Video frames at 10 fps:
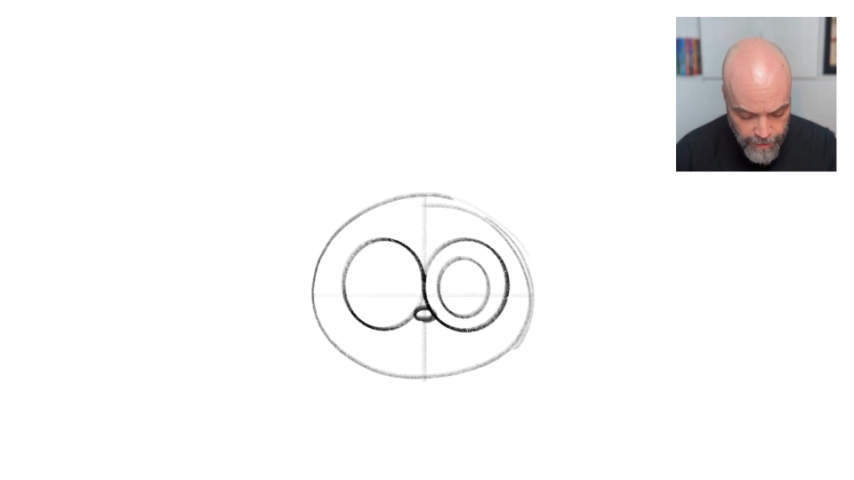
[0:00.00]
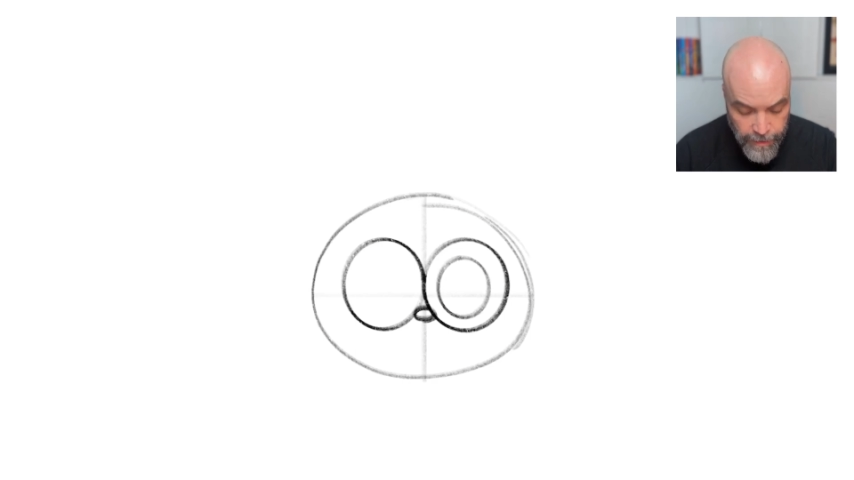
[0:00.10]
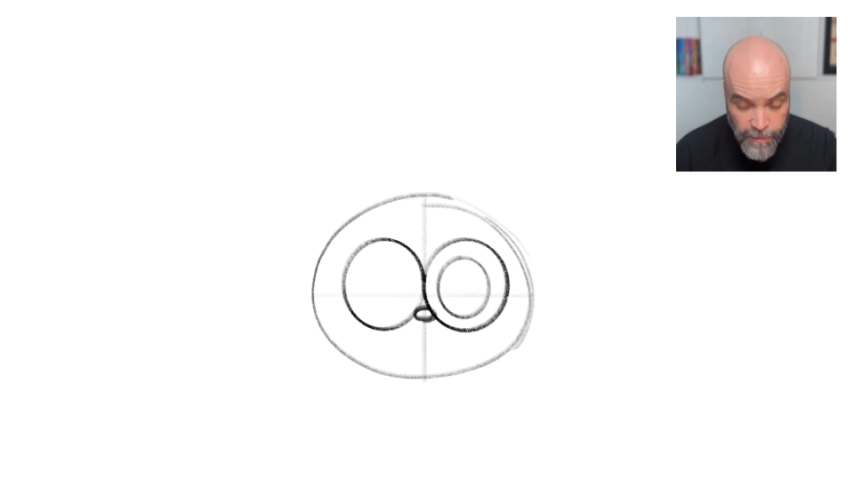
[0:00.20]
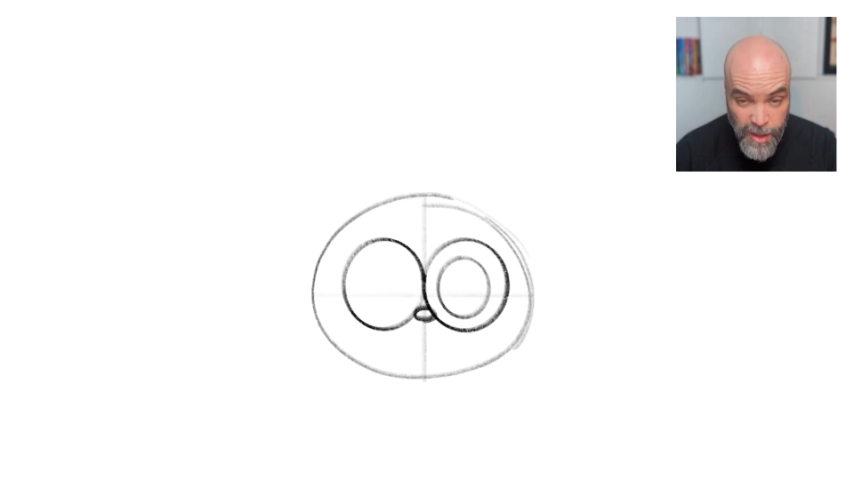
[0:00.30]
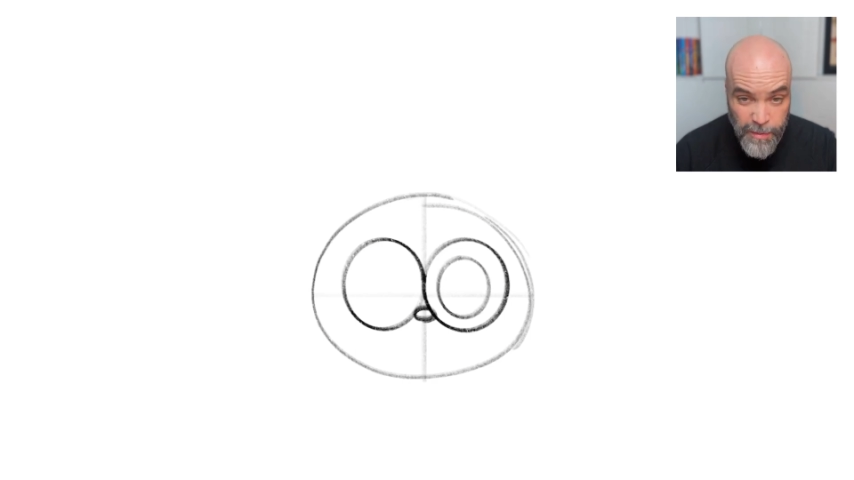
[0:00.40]

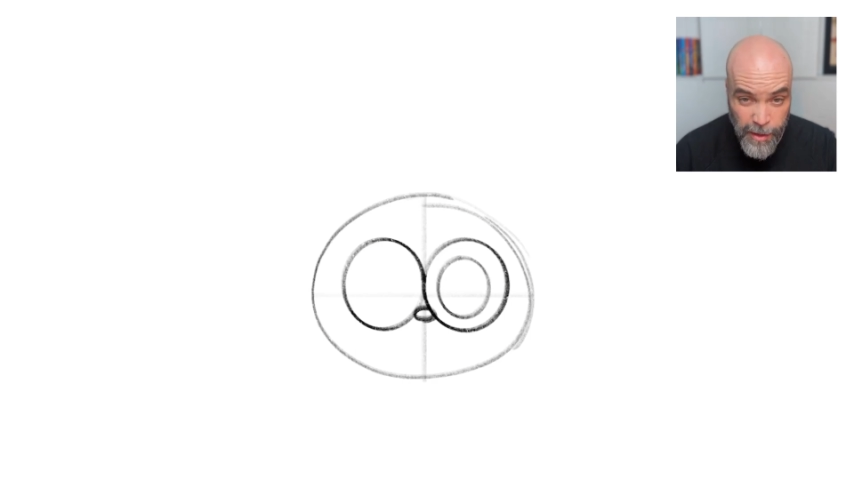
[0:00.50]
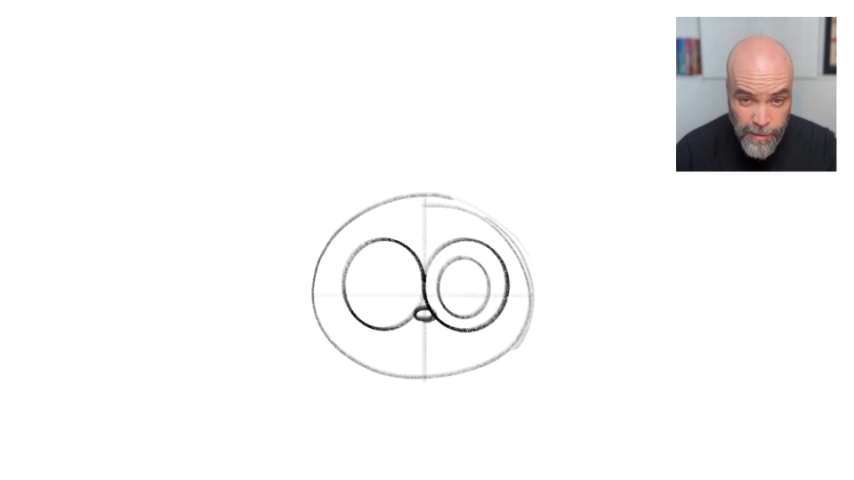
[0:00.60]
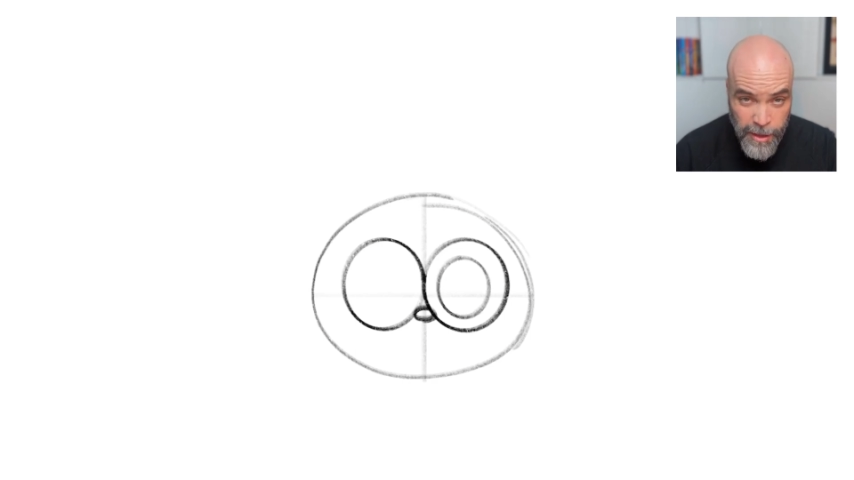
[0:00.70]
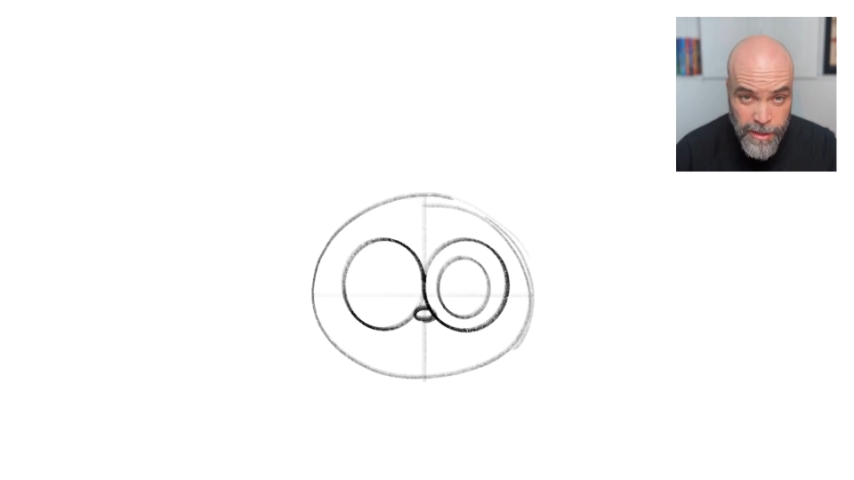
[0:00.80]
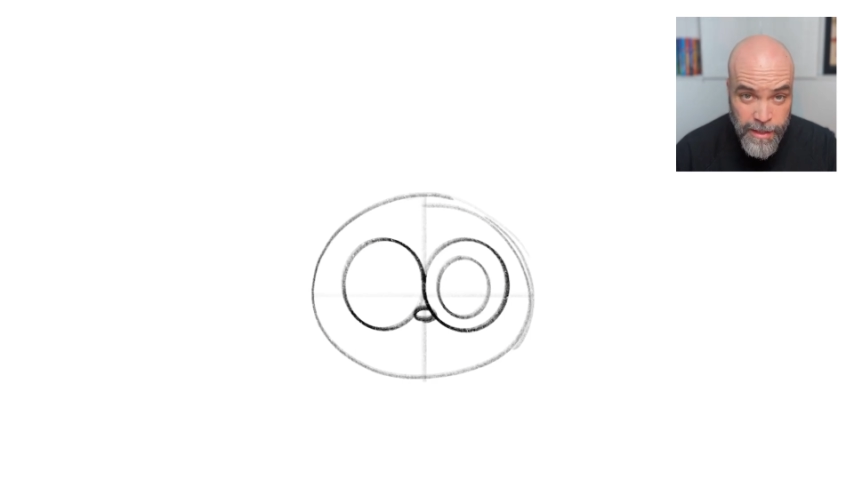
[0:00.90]
The Marshmallow
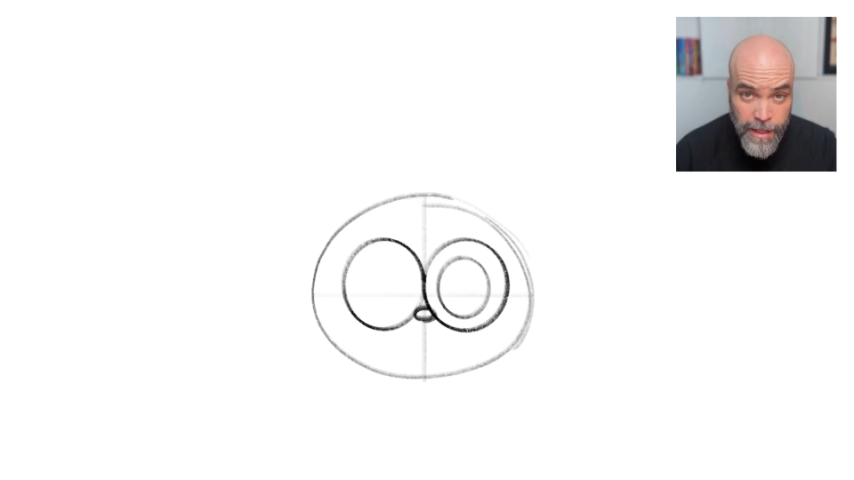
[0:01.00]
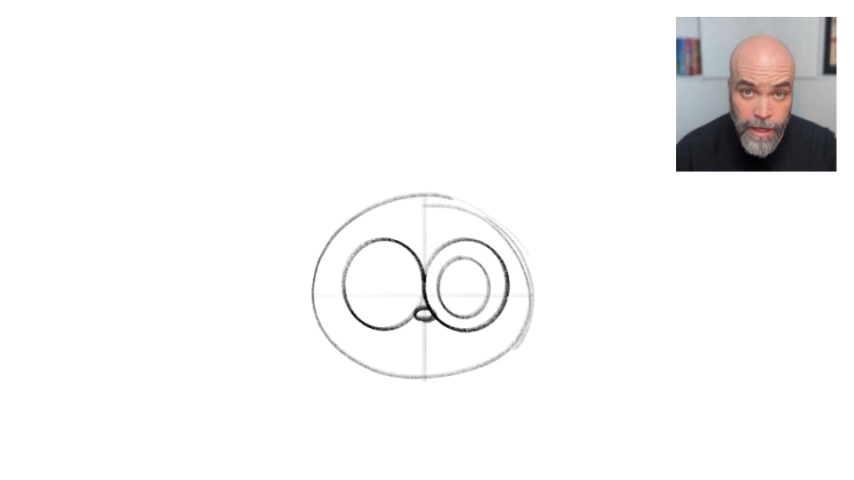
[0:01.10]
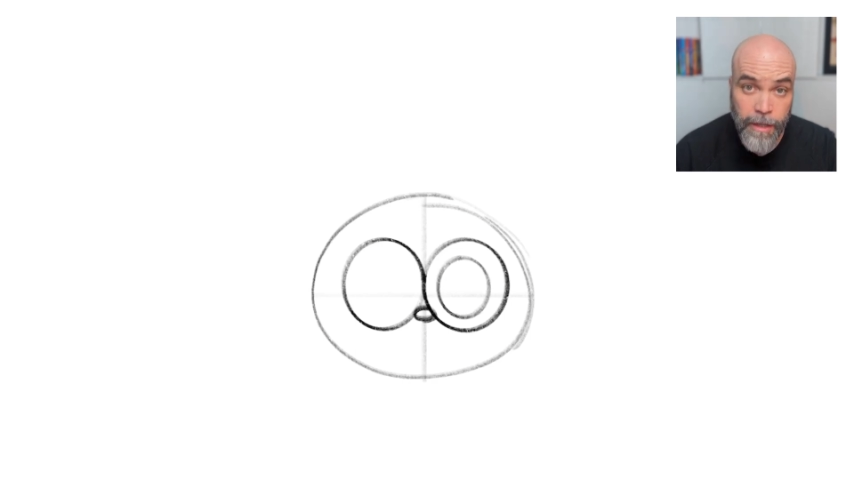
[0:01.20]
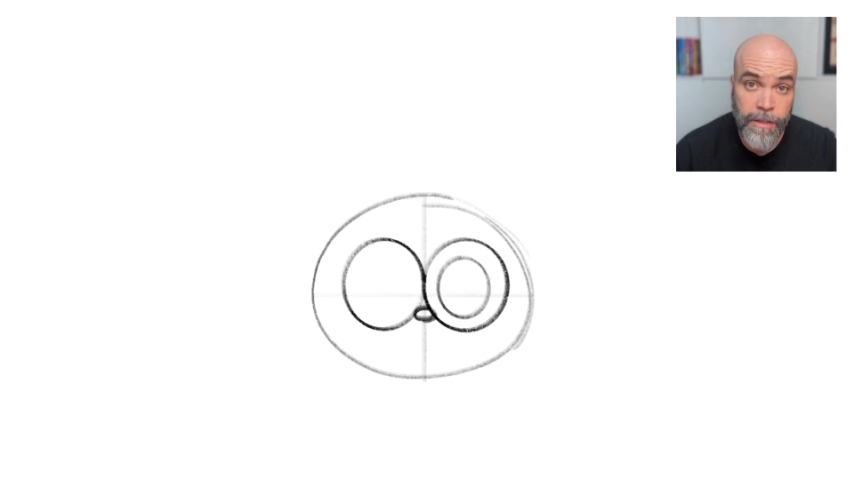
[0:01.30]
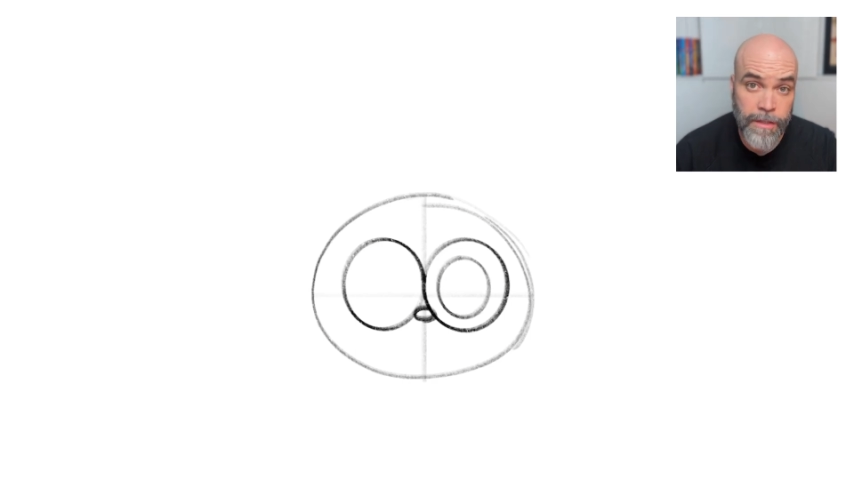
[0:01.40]
Martian's
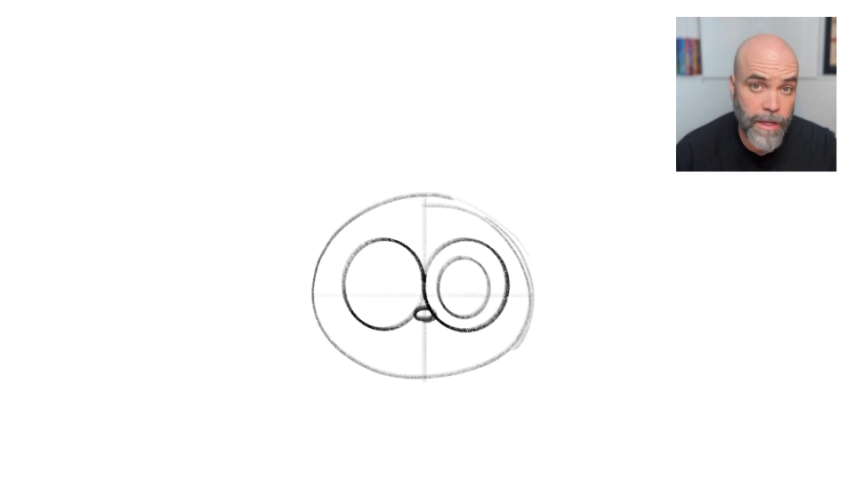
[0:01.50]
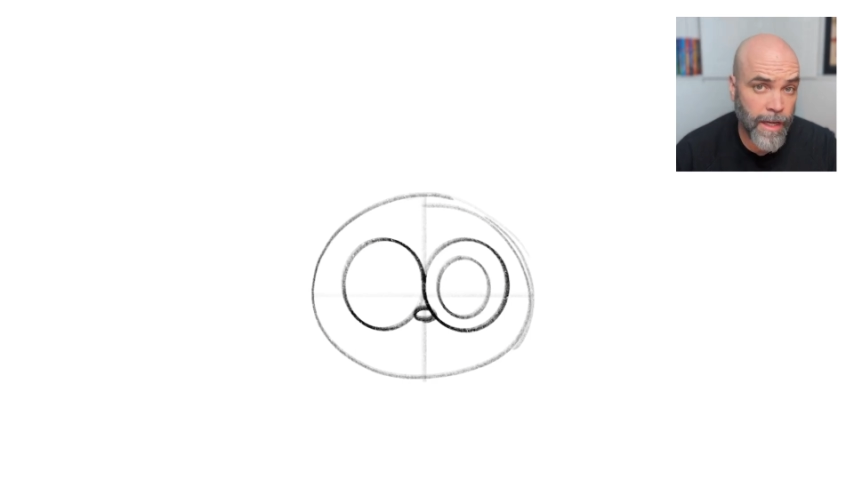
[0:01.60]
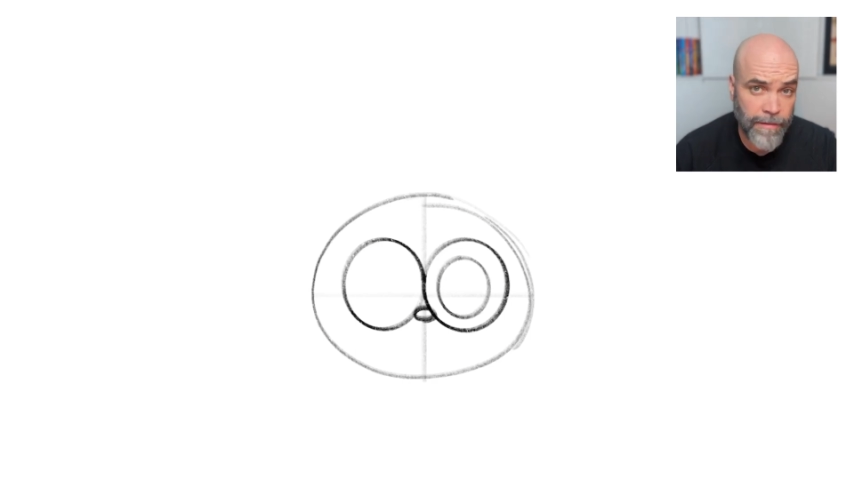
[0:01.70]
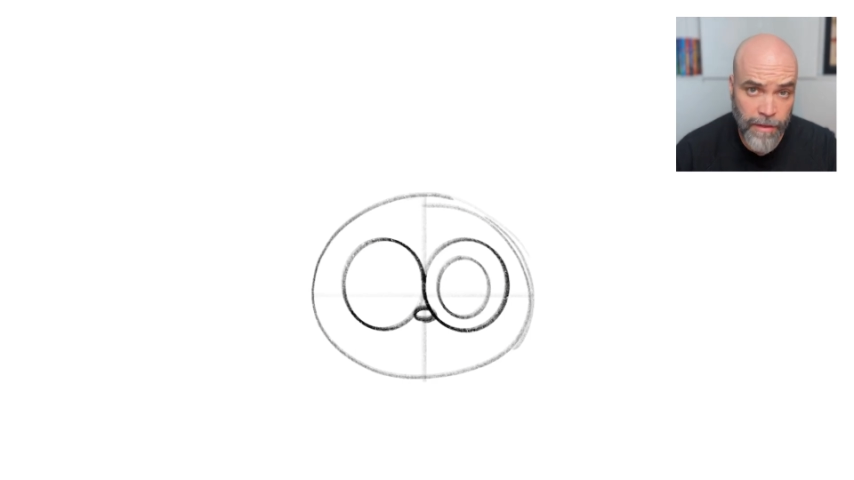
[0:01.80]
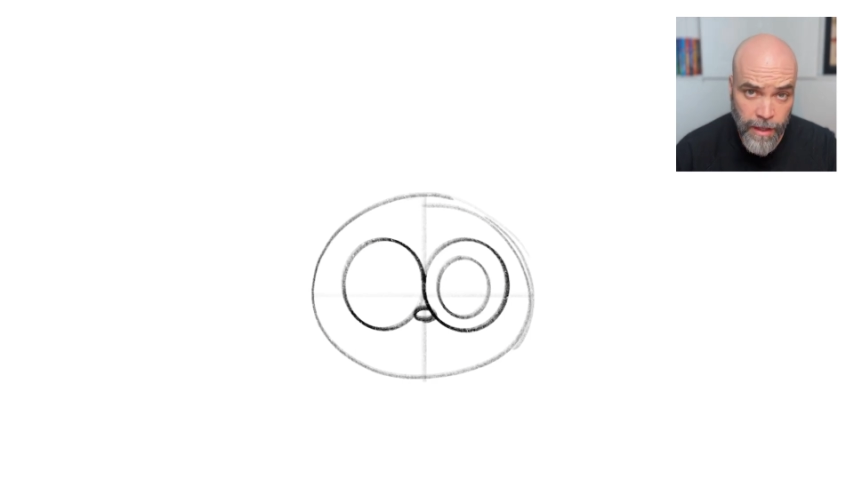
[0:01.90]
characters to
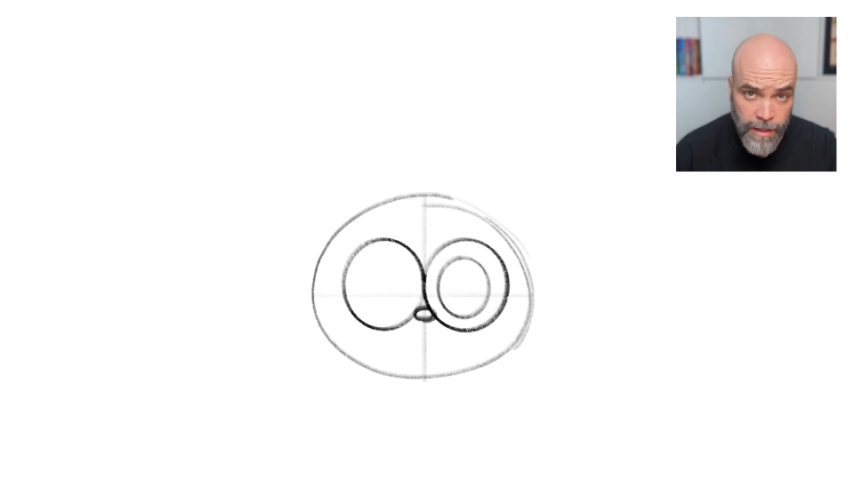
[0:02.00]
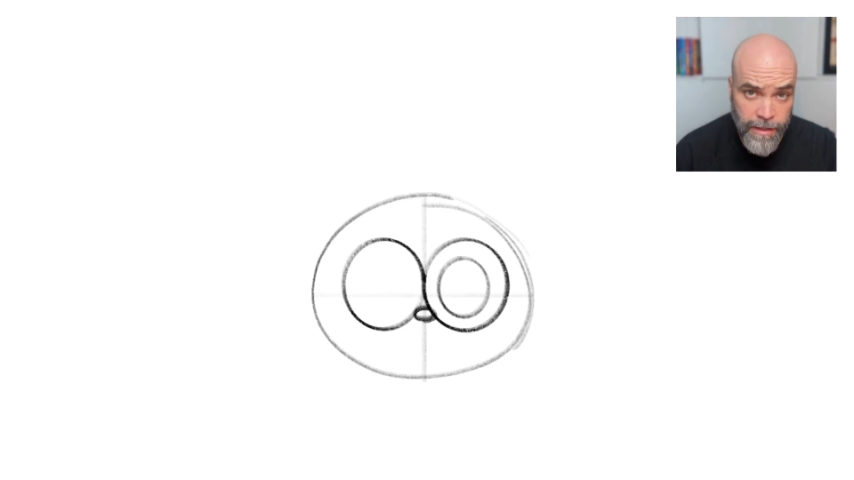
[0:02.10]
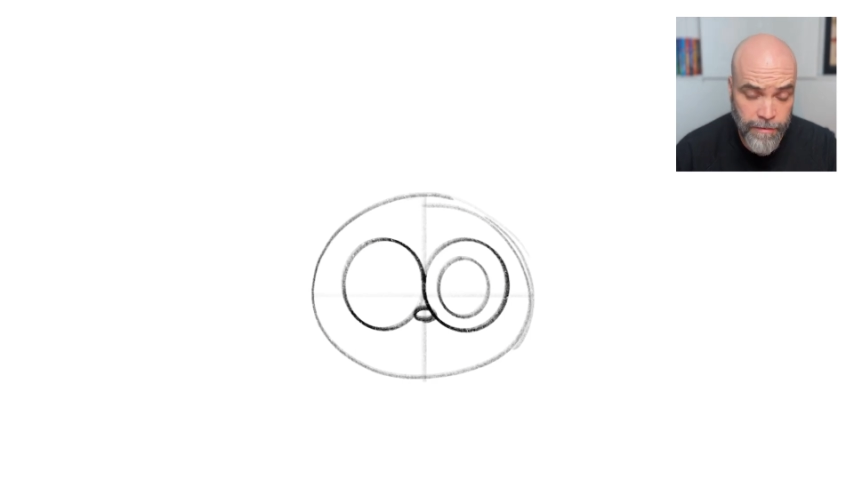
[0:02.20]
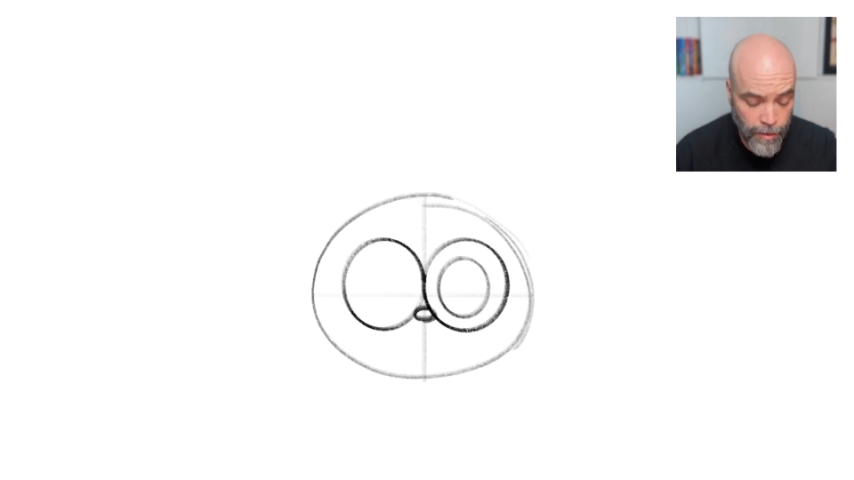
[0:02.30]
have lots of